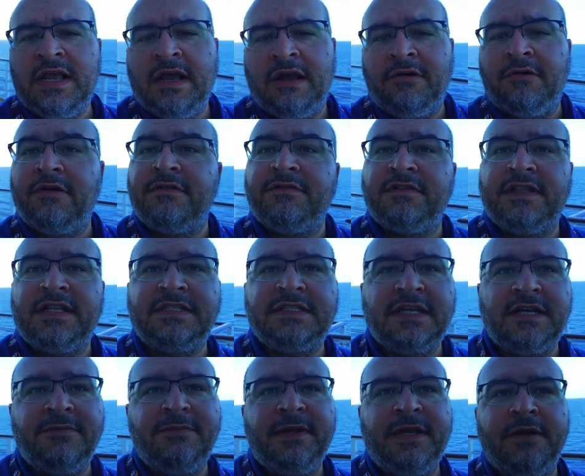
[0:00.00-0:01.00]
However, that's
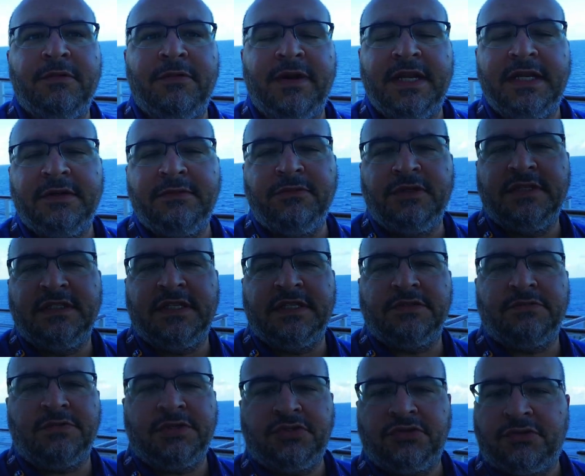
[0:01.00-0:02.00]
going to be a random
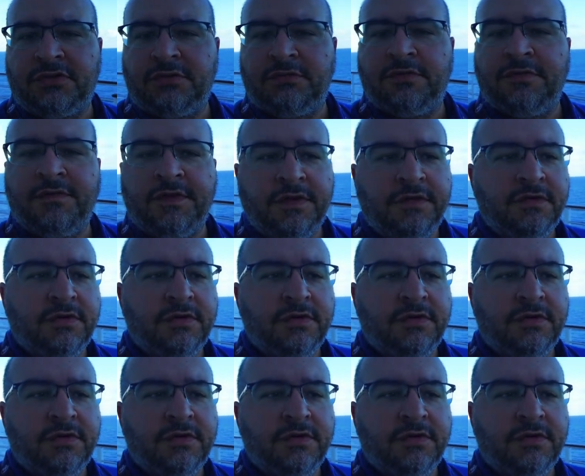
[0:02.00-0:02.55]
recess restaurant review.